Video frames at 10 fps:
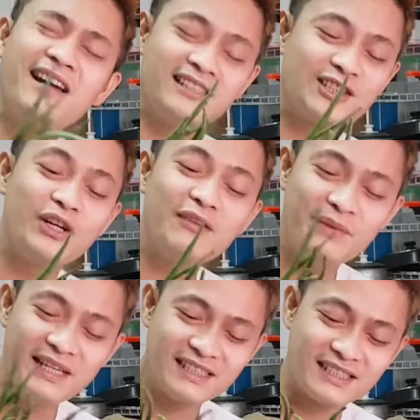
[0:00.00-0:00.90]
String
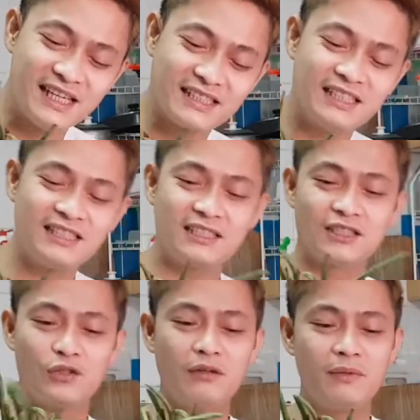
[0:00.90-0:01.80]
beans. Yes, this is
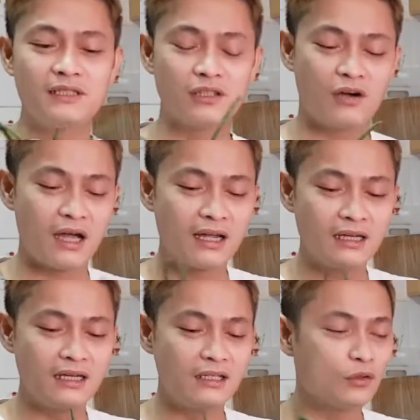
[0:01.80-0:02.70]
string beans. So I'm gonna
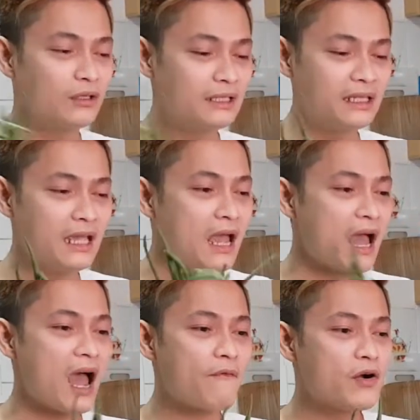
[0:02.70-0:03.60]
need only the
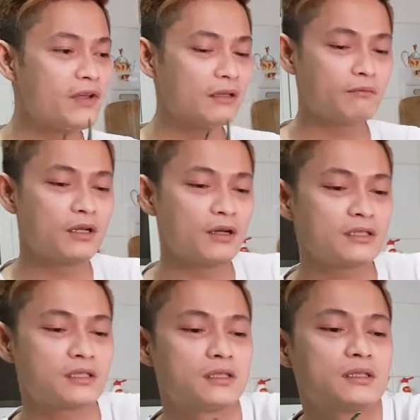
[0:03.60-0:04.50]
half of it
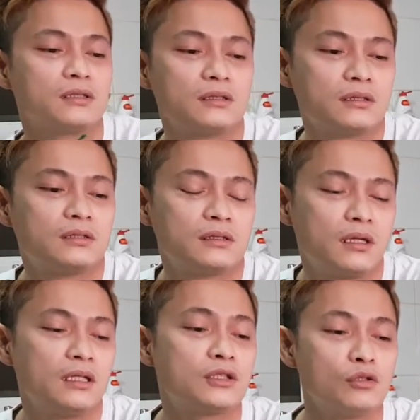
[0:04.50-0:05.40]
because
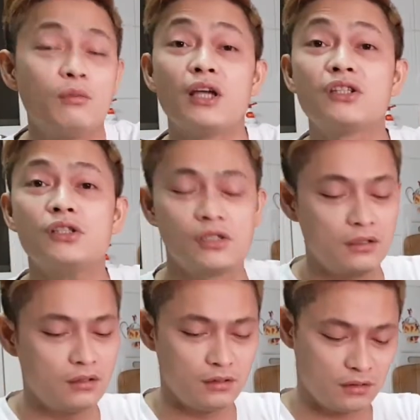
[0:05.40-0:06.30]
it's too much.
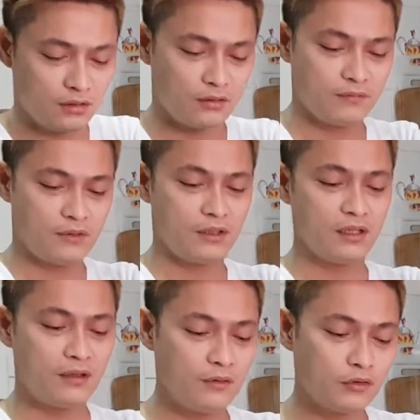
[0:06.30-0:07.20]
Yeah,
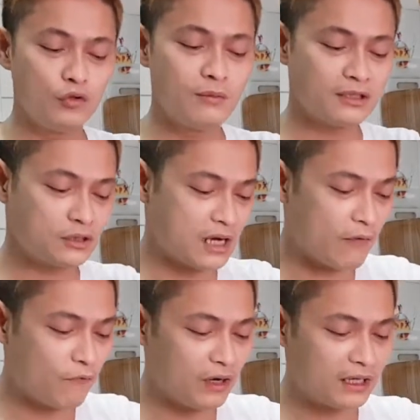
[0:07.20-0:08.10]
too much love
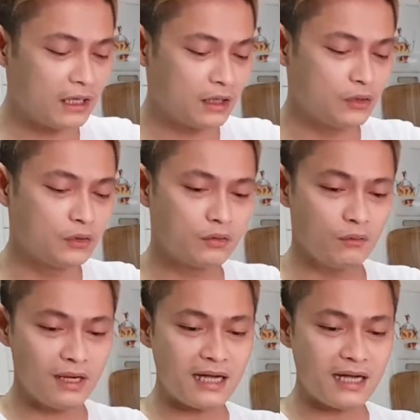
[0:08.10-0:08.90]
will kill you. What?